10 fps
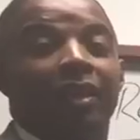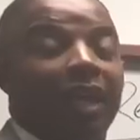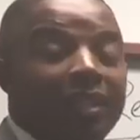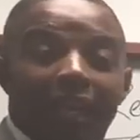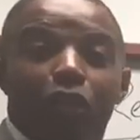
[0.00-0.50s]

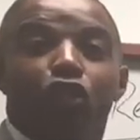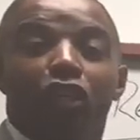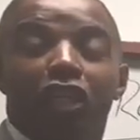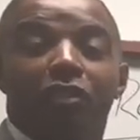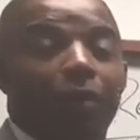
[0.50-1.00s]
Cutting down
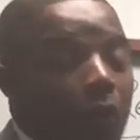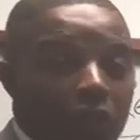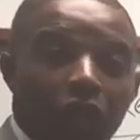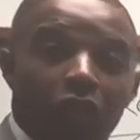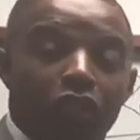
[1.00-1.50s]
trees, mowing
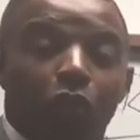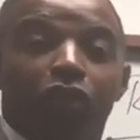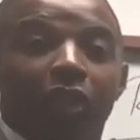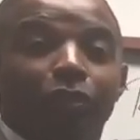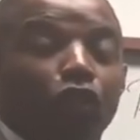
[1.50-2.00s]
lawns, or doing
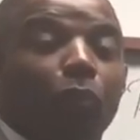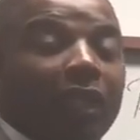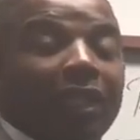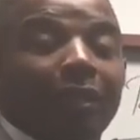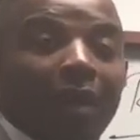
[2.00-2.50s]
something stupid
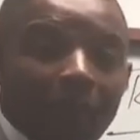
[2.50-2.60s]
like that,